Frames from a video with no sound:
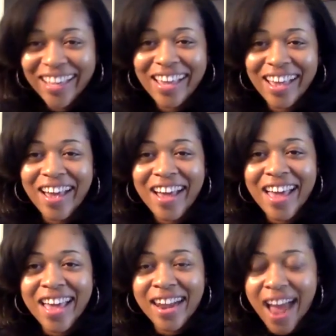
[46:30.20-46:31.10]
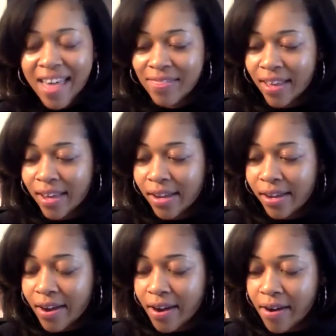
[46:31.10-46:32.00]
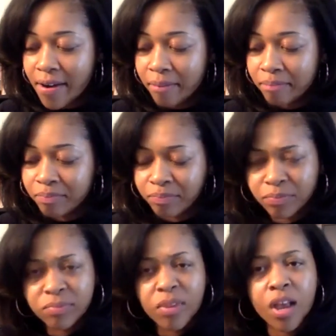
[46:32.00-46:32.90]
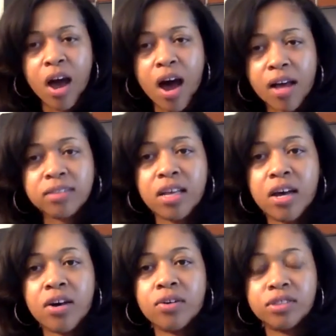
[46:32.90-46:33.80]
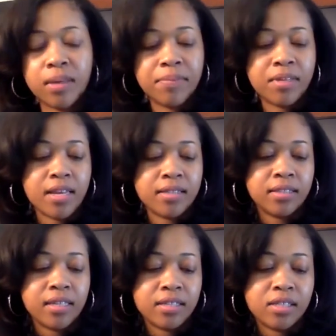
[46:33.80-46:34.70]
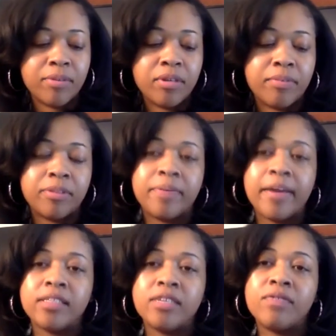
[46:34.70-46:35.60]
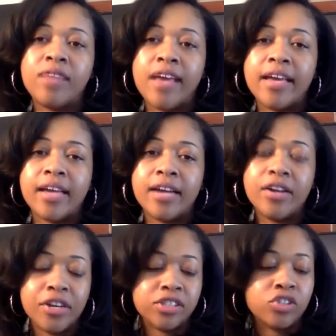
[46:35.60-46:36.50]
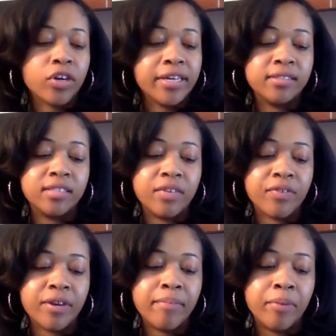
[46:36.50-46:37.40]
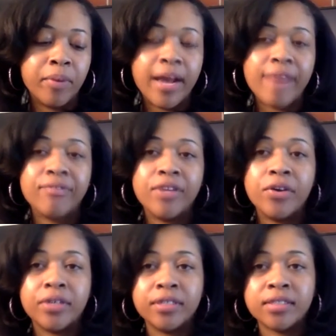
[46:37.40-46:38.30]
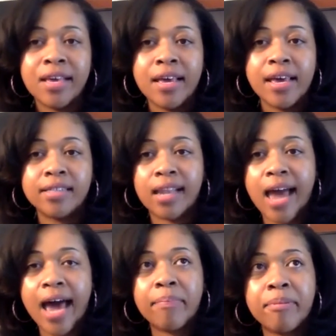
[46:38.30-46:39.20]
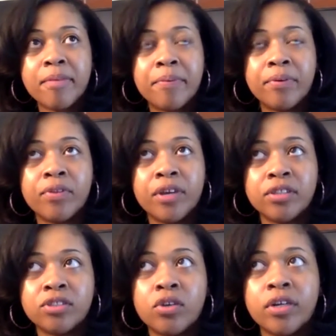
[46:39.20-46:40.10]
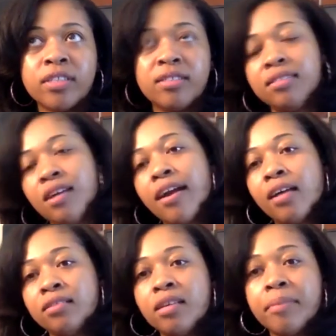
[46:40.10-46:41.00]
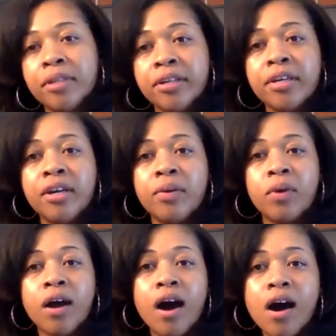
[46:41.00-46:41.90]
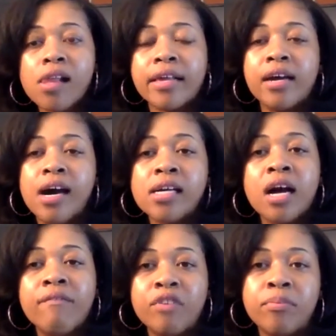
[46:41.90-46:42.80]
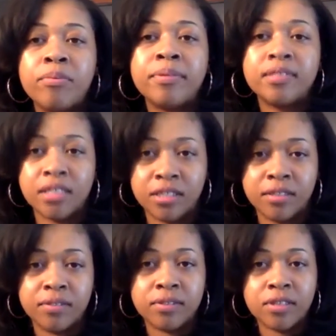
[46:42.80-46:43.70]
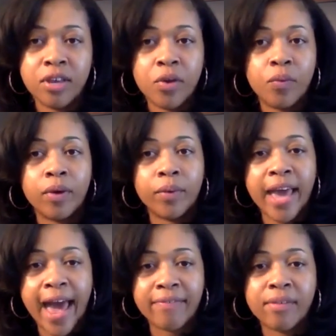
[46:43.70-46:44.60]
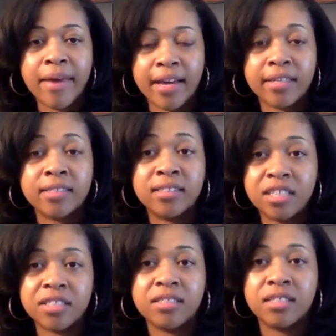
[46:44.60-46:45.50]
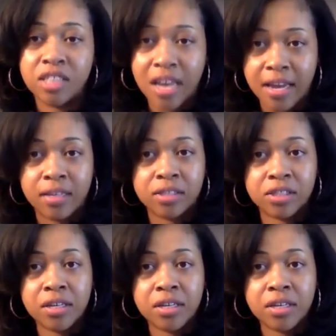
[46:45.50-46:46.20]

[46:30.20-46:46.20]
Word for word: yeah, and I think um, also something that's good to put in perspective. Like I know your story is different, but what I've noticed is a lot of people their stories start out similar. We're all in uncomfortable positions where we have yeah. to make a decision to change